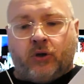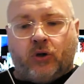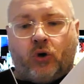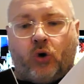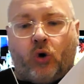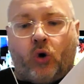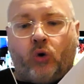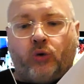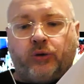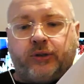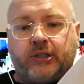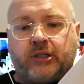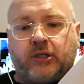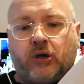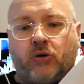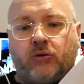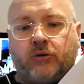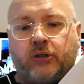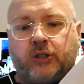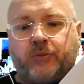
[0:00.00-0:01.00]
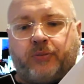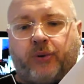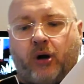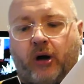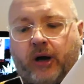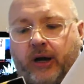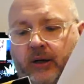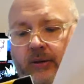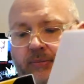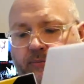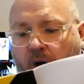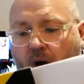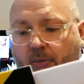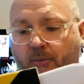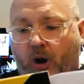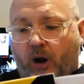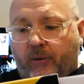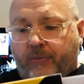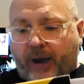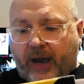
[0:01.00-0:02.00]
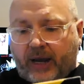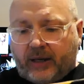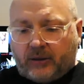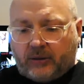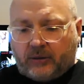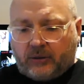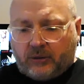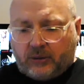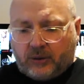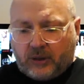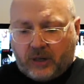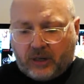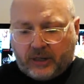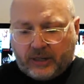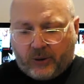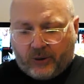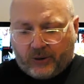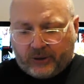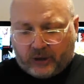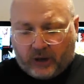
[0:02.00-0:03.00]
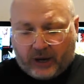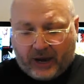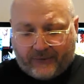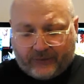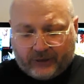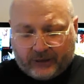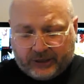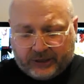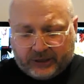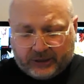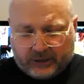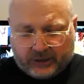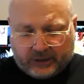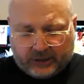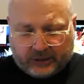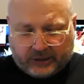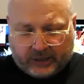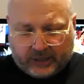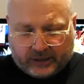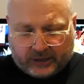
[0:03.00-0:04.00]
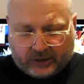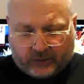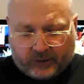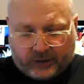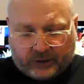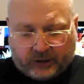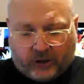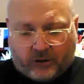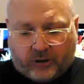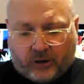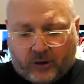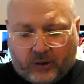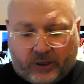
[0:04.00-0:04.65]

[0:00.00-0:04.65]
All songs by Mike Patton. Now, I haven't listened to this yet, so I don't know.